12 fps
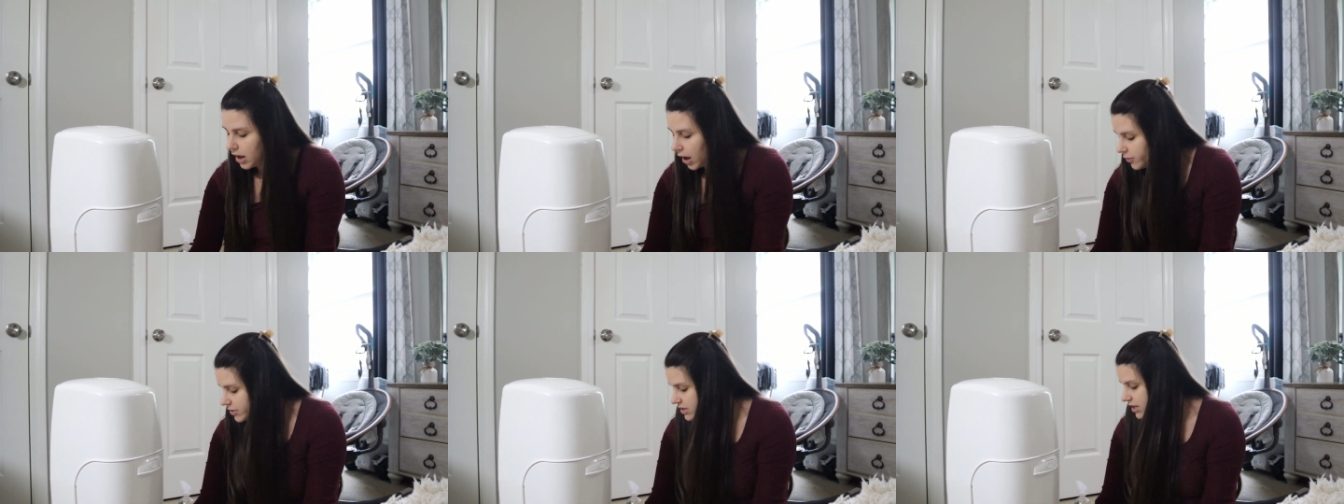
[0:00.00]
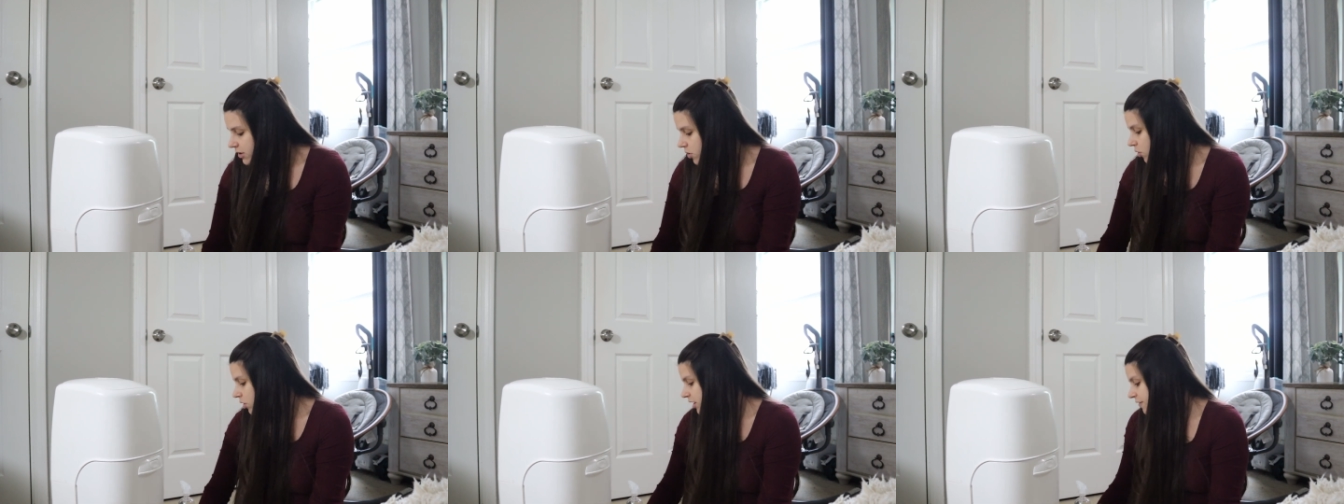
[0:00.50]
I wouldn't say
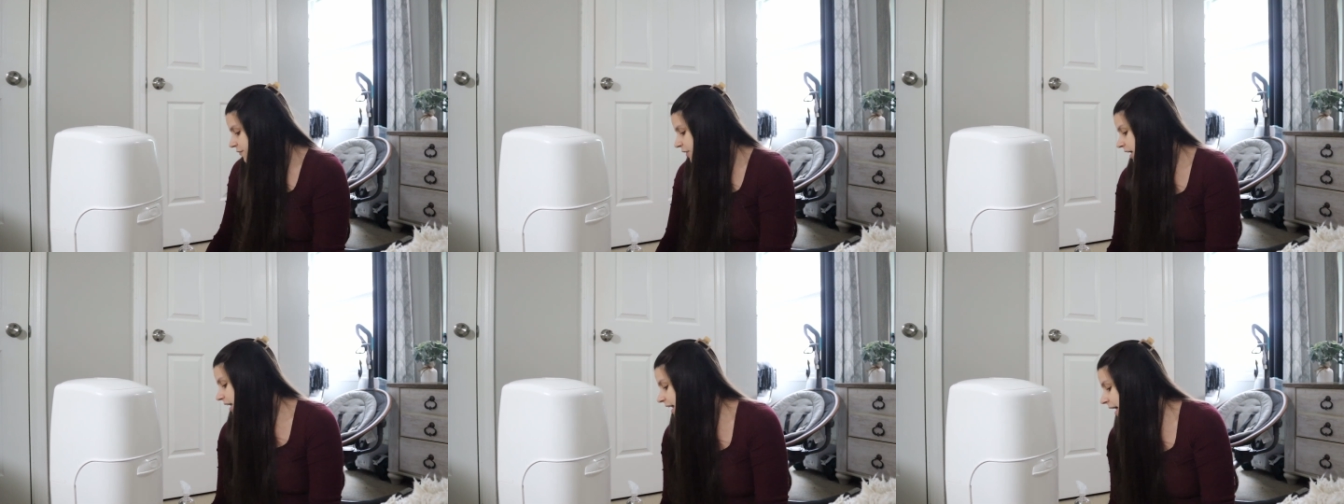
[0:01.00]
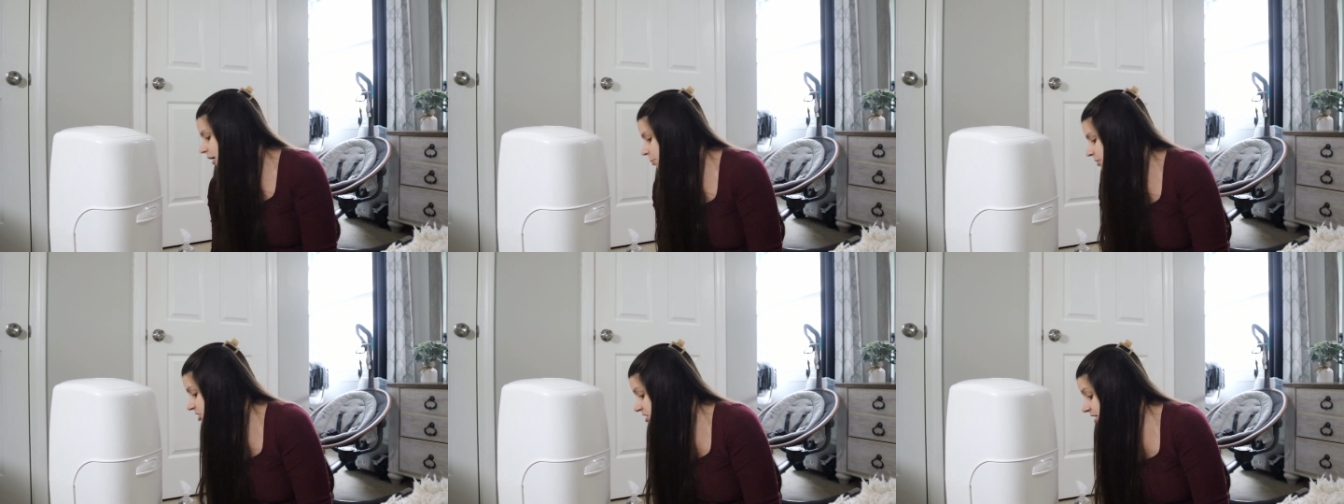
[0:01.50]
totally freaking
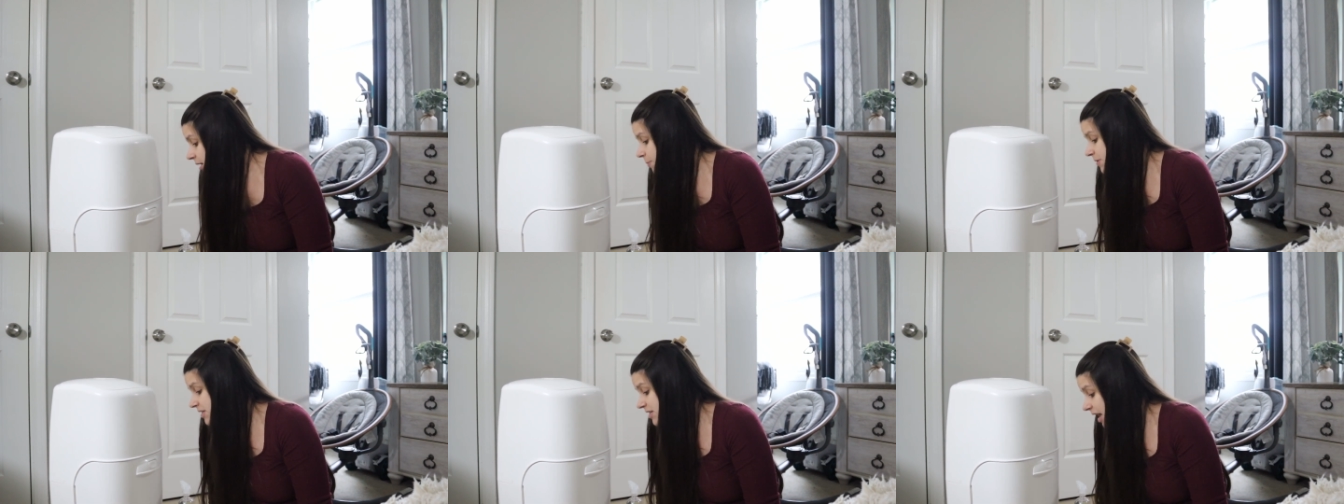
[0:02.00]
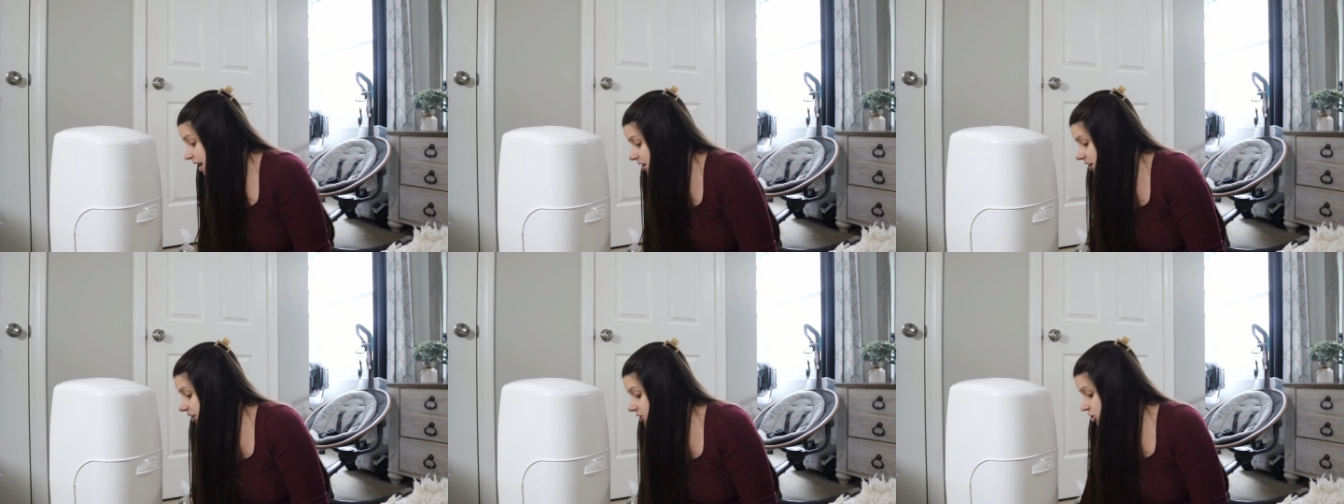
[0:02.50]
out, but just
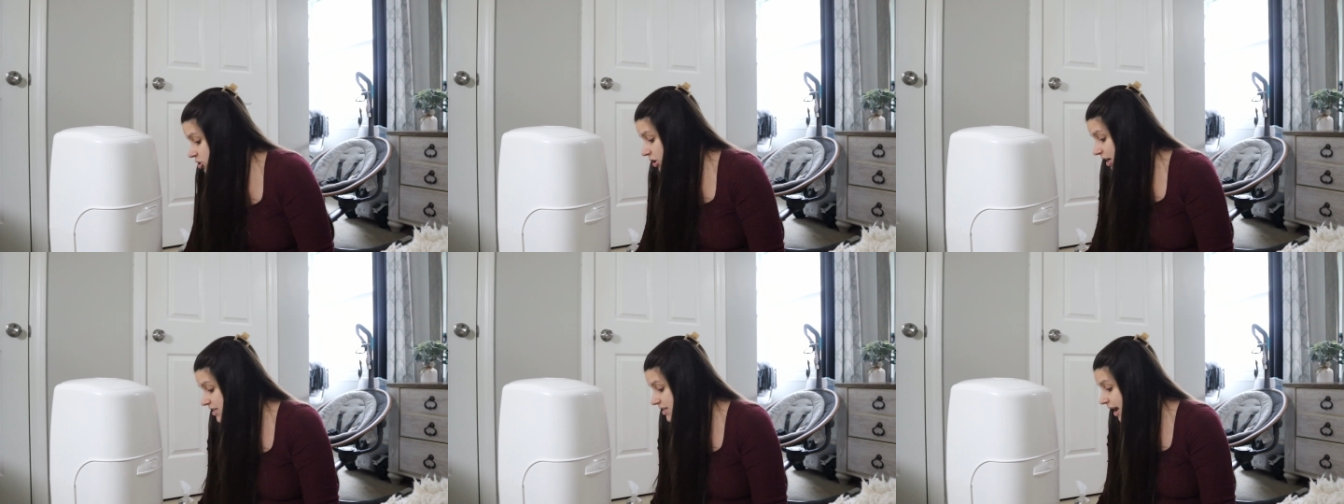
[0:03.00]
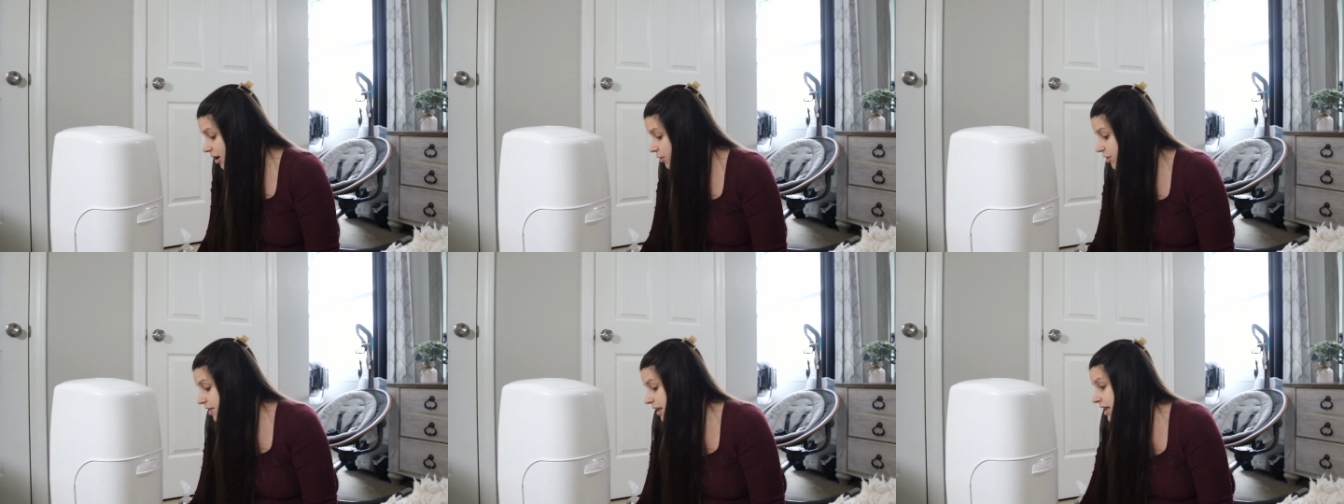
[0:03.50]
upset and stressed
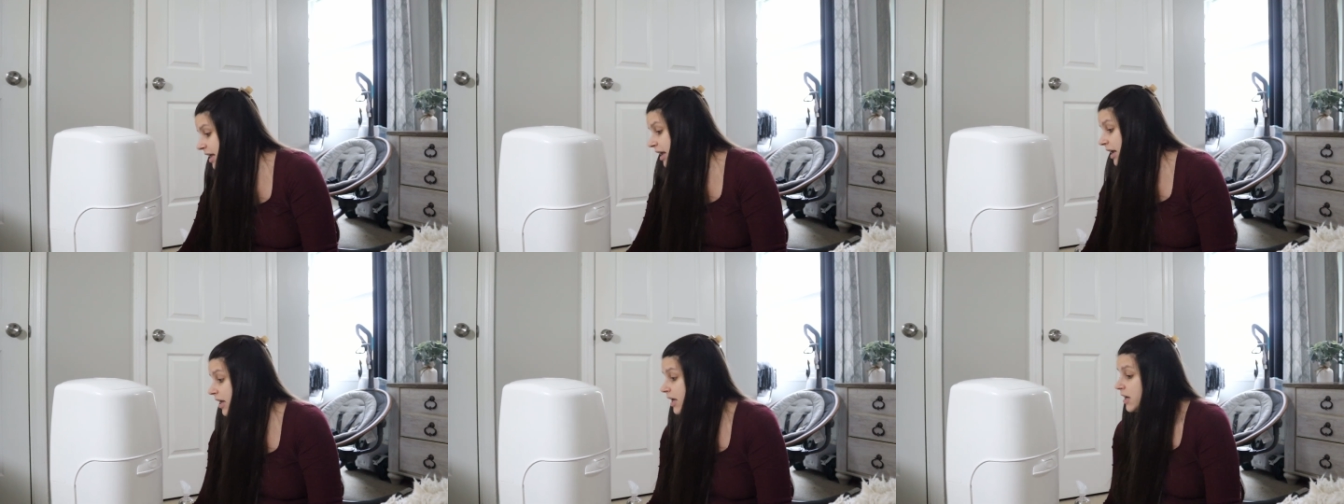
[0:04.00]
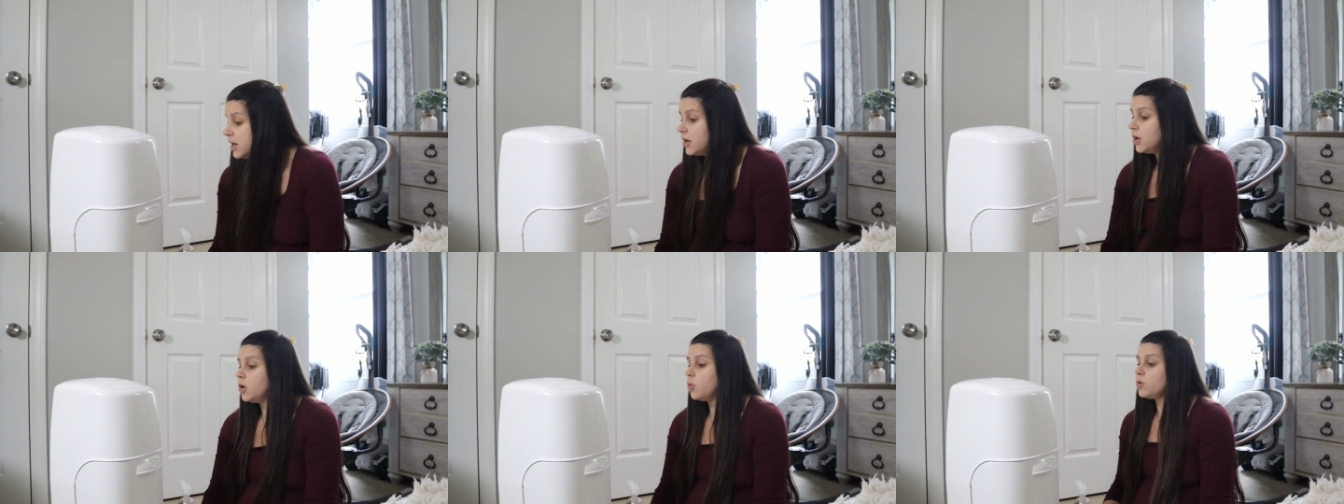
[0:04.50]
out, thinking,
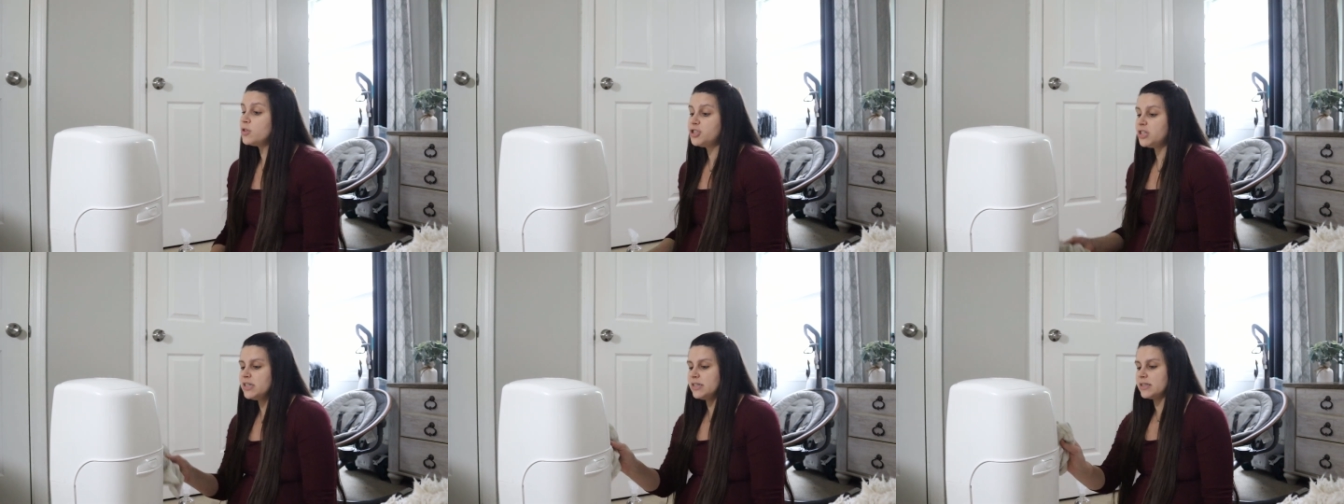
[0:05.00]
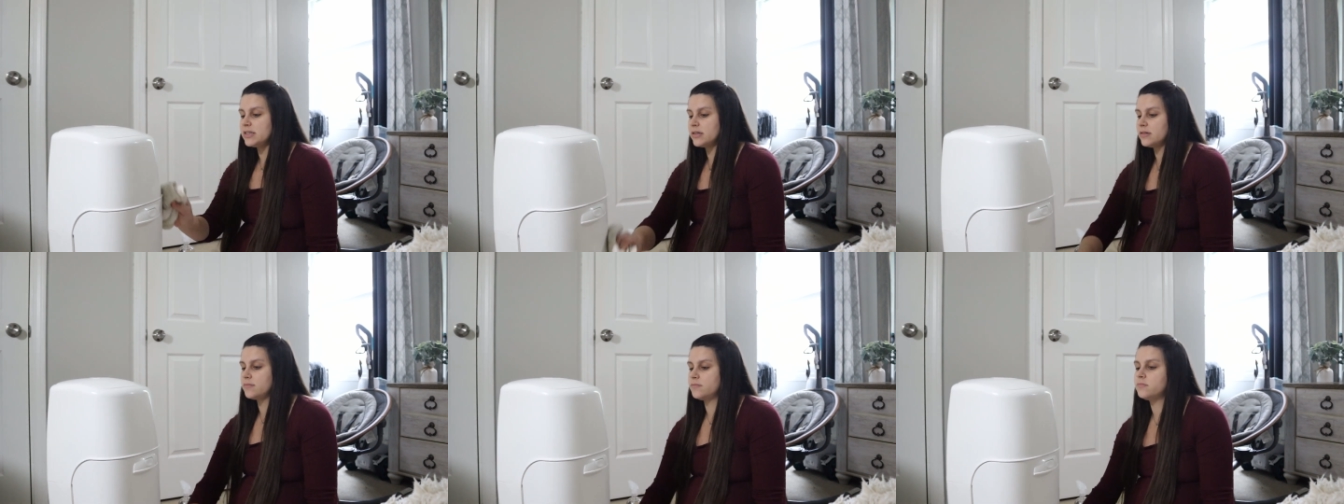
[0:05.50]
well, geez,